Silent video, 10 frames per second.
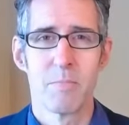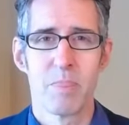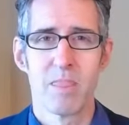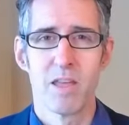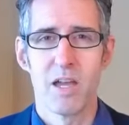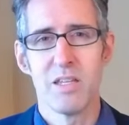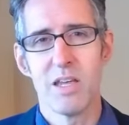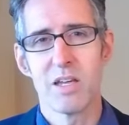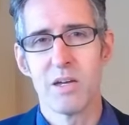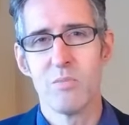And
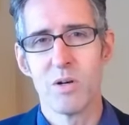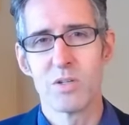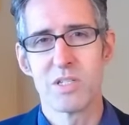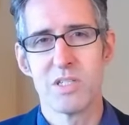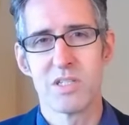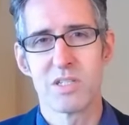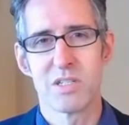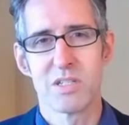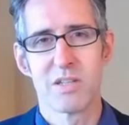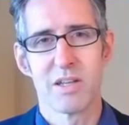yet emotions
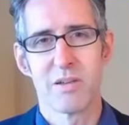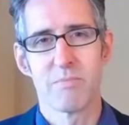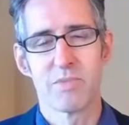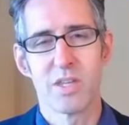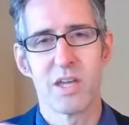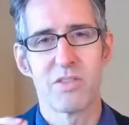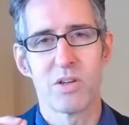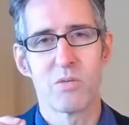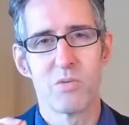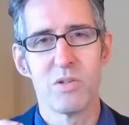at their
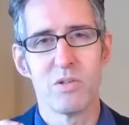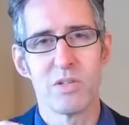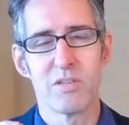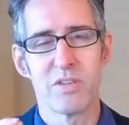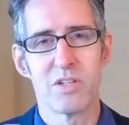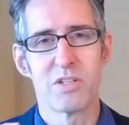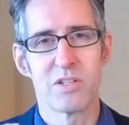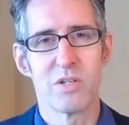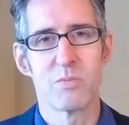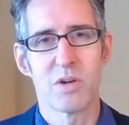root, if
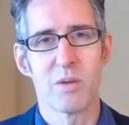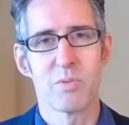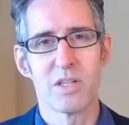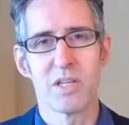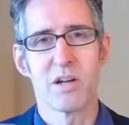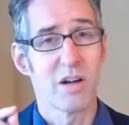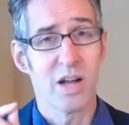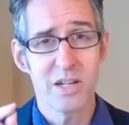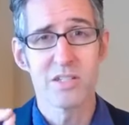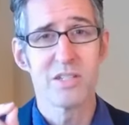understood properly, are
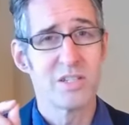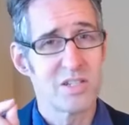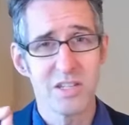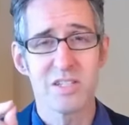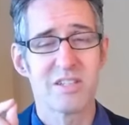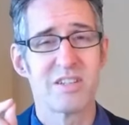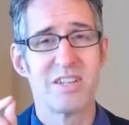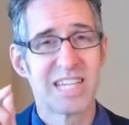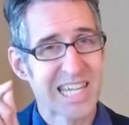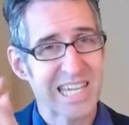actually just
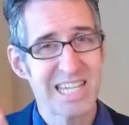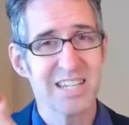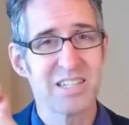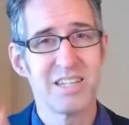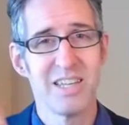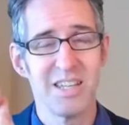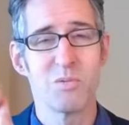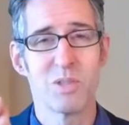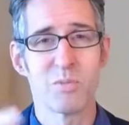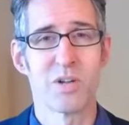connected in with
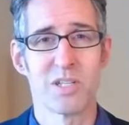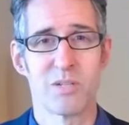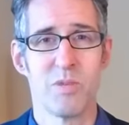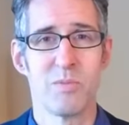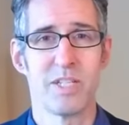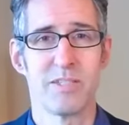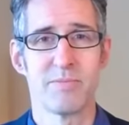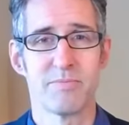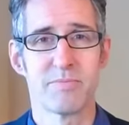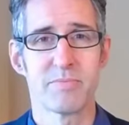the present moment
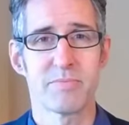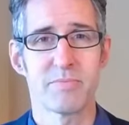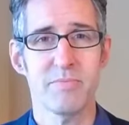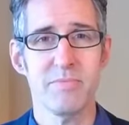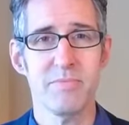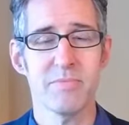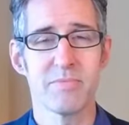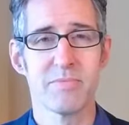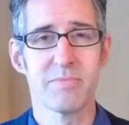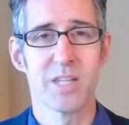
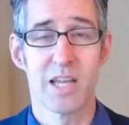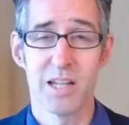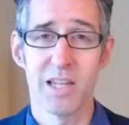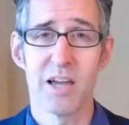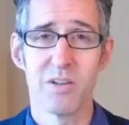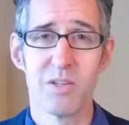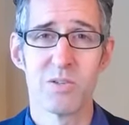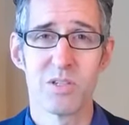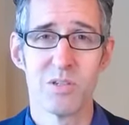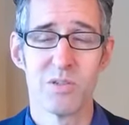and allow you
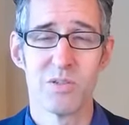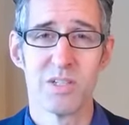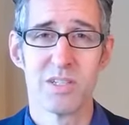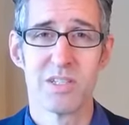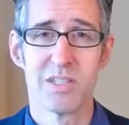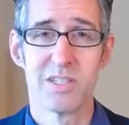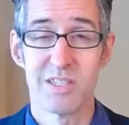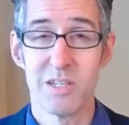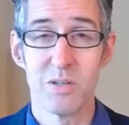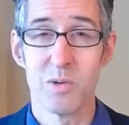to
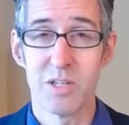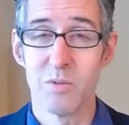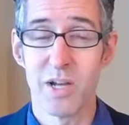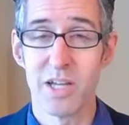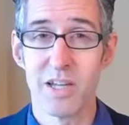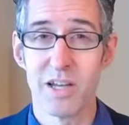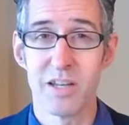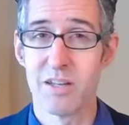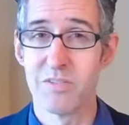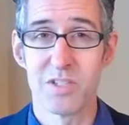see what you might not
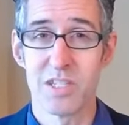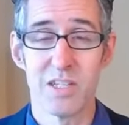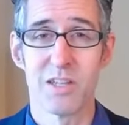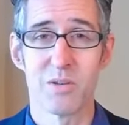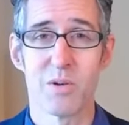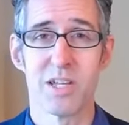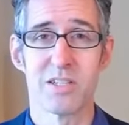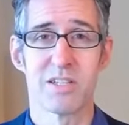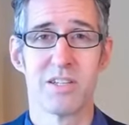have seen otherwise.